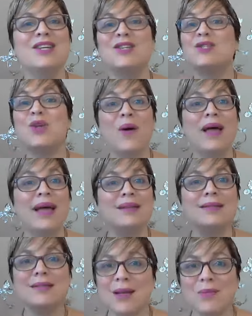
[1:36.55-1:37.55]
Just go
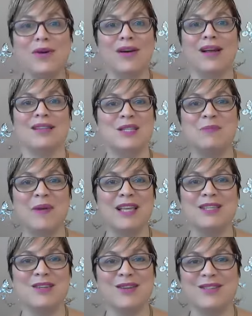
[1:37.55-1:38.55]
ahead, somewhere on this
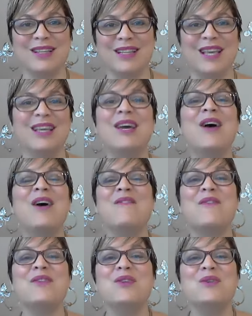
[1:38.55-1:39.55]
page, there's a link
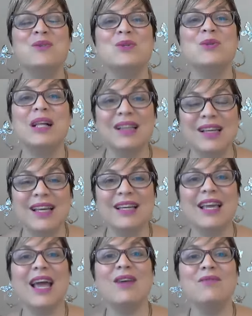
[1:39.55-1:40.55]
for you to
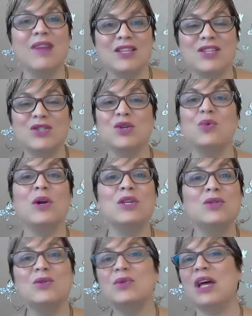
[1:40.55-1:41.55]
click and register.
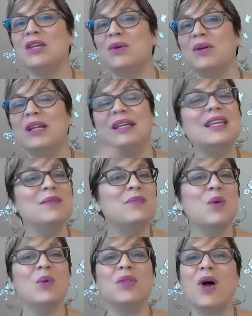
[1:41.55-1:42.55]
When you do that, you'll get an
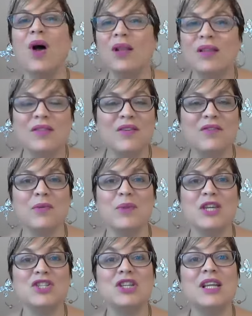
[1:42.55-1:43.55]
email with all of the
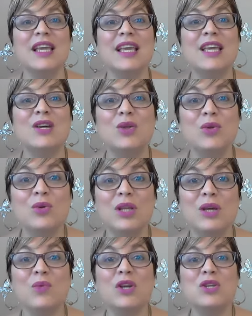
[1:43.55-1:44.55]
information,
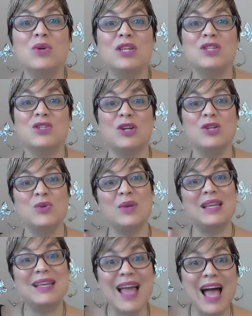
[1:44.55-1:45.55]
including what you can start
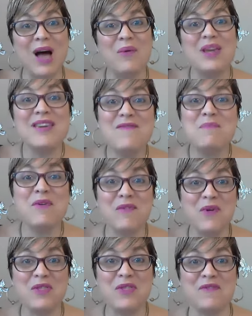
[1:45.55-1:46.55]
doing now, even
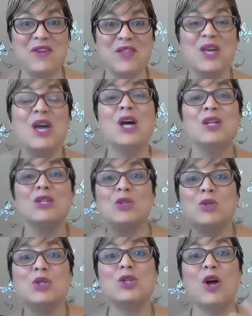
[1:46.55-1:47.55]
before the 5th,
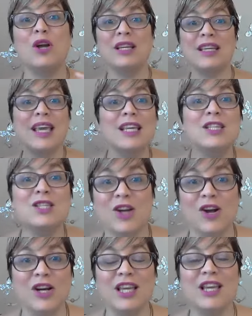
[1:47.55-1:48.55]
to start
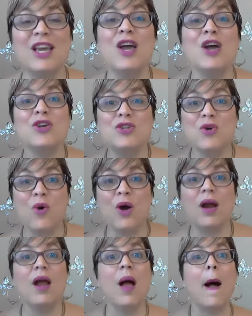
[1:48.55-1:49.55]
kickstarting
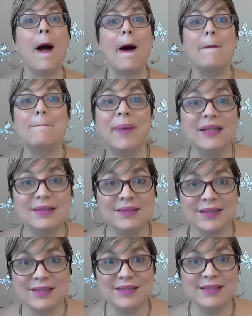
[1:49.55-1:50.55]
your
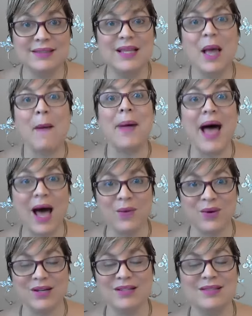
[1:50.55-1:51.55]
abundance
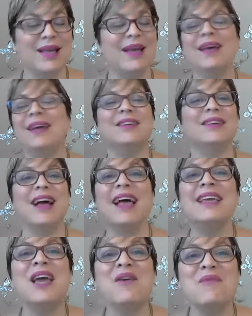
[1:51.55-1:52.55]
powers. Look,
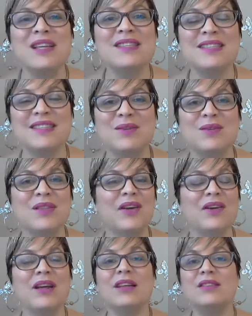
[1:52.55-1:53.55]
I can't wait to see you
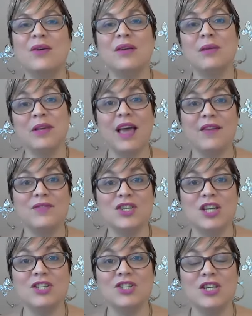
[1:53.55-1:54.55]
there. It's going to be
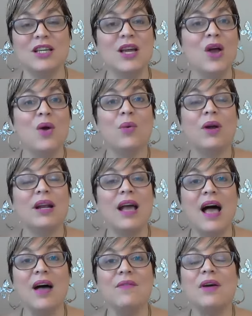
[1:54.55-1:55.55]
life-changing. We're going to
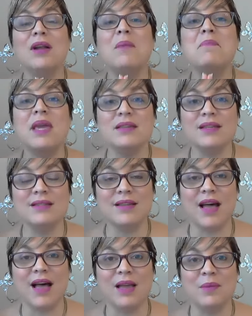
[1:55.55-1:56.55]
have an amazing
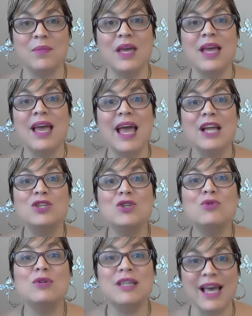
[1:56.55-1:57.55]
time, and
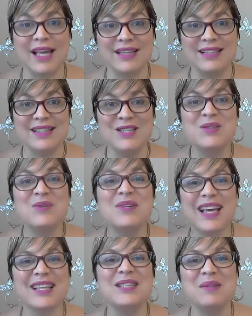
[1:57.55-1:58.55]
you get
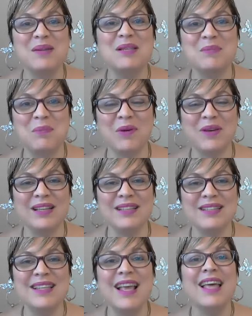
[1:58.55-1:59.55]
to
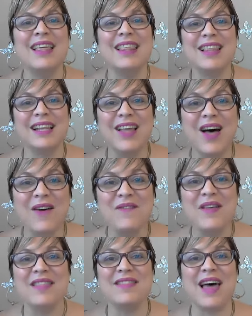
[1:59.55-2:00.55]
experience the
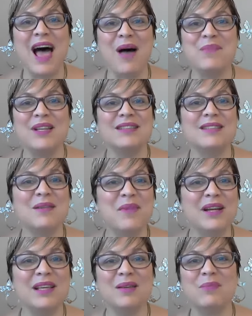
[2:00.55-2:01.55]
love, the happiness, the
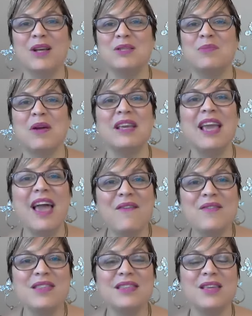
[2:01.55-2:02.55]
money, the prosperity,
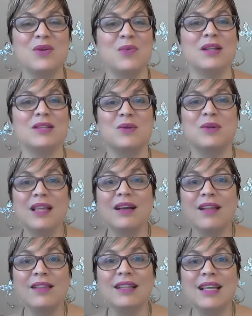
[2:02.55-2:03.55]
everything that you So
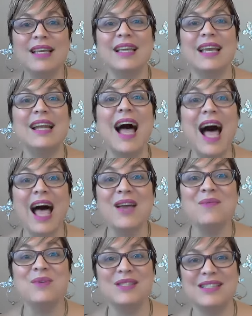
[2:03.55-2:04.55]
click on the link, and
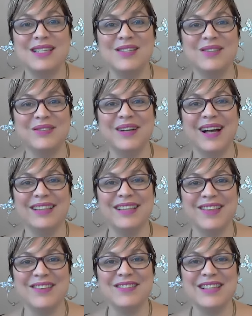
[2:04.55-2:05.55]
I will see you on
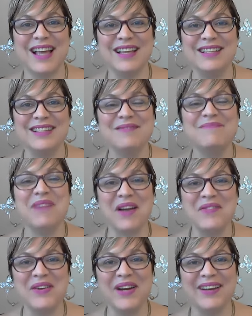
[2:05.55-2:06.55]
the other side.
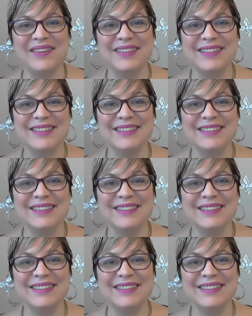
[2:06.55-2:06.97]
Bye for now.